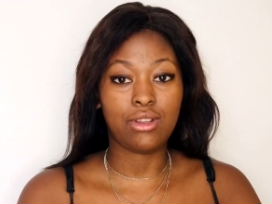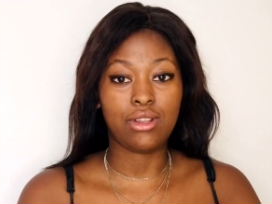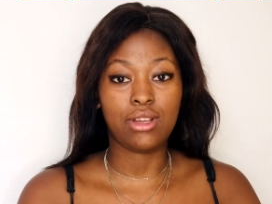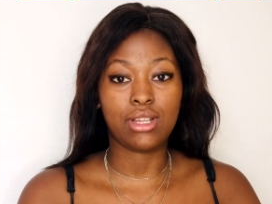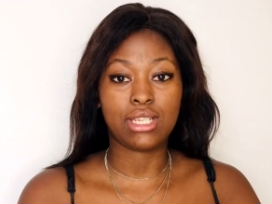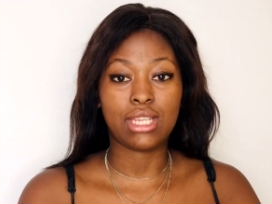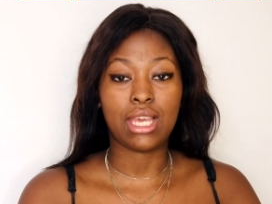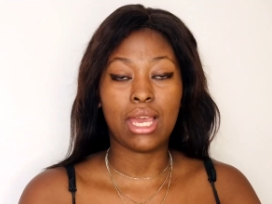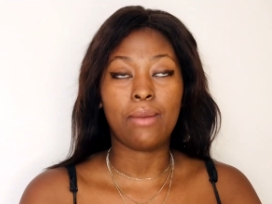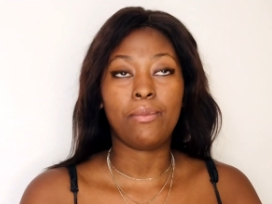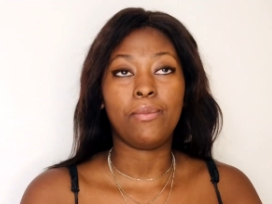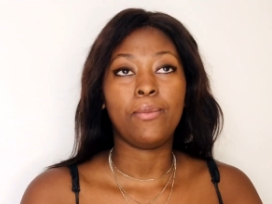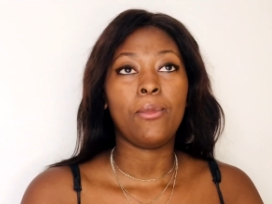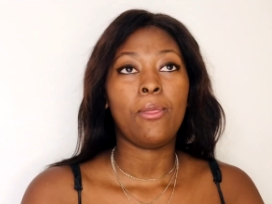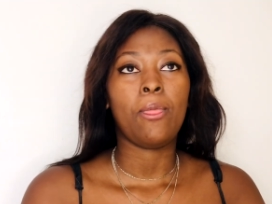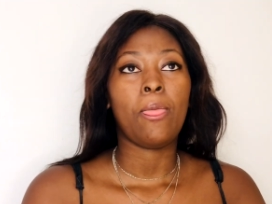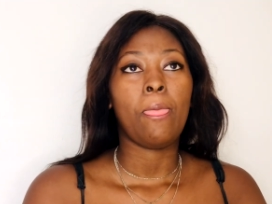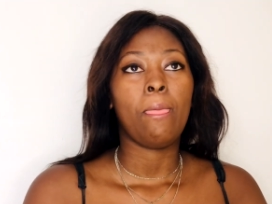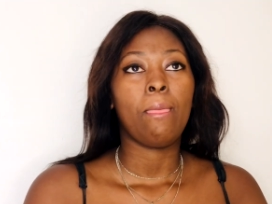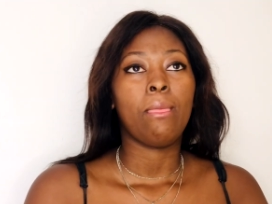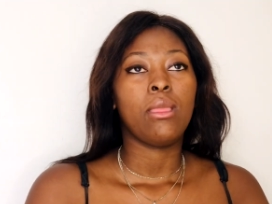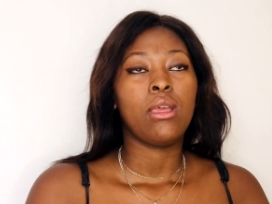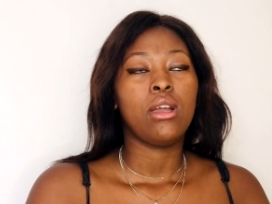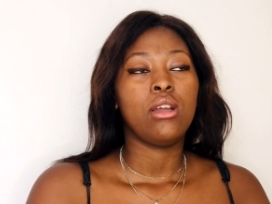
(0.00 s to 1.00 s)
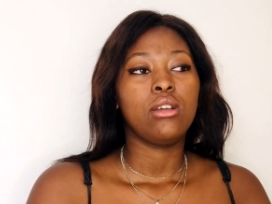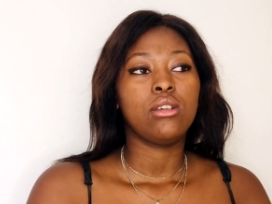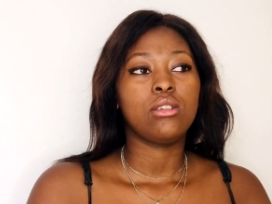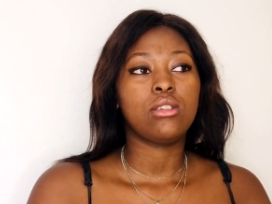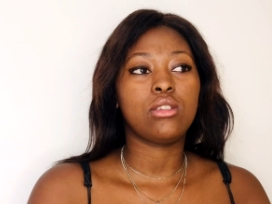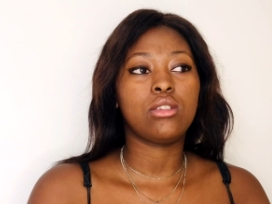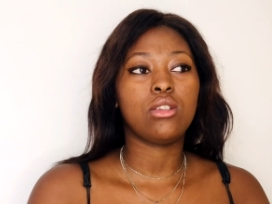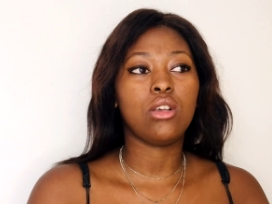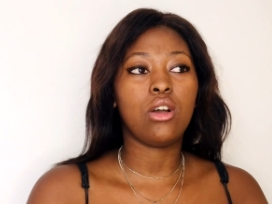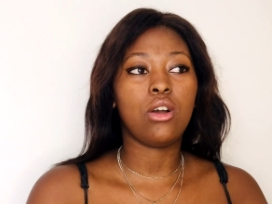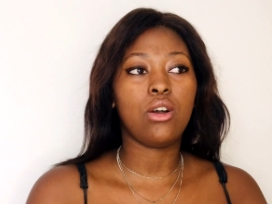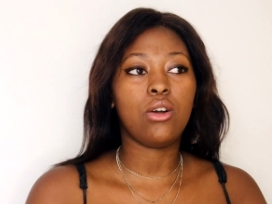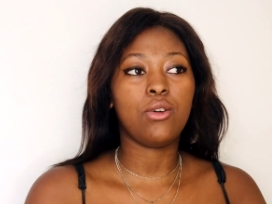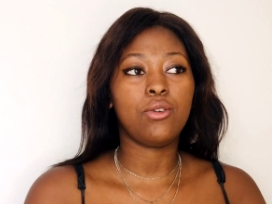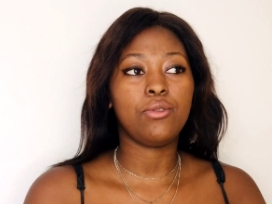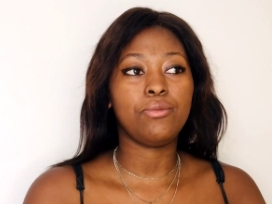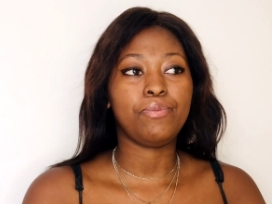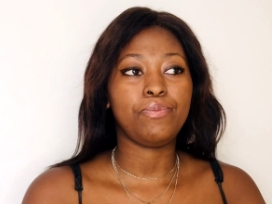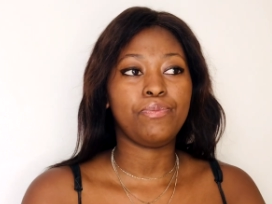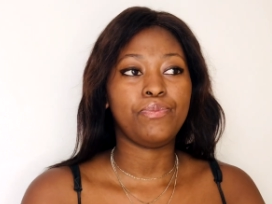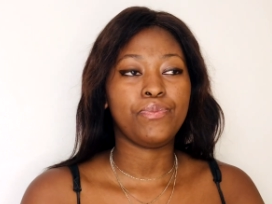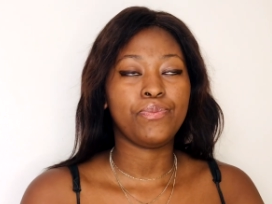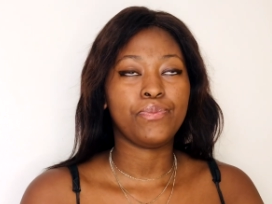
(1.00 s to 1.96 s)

long time. So,